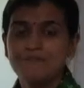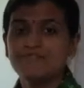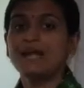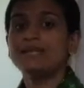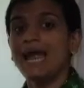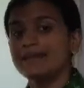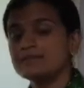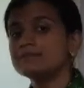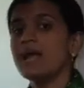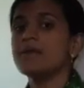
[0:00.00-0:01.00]
That
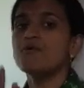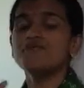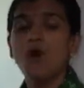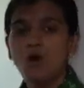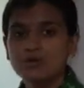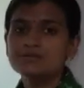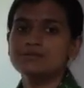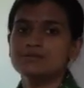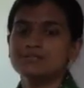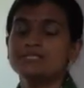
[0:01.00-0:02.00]
at the time of
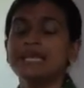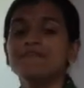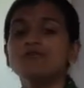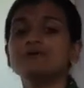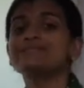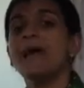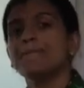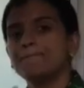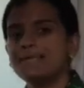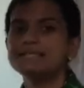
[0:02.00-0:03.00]
Augustus, there was
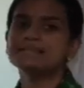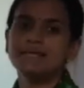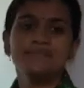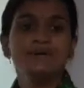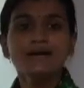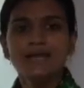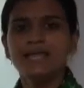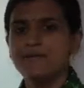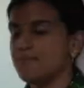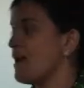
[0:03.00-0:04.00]
peace in the
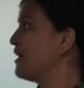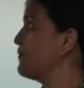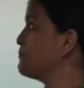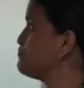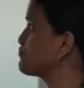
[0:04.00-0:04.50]
empire.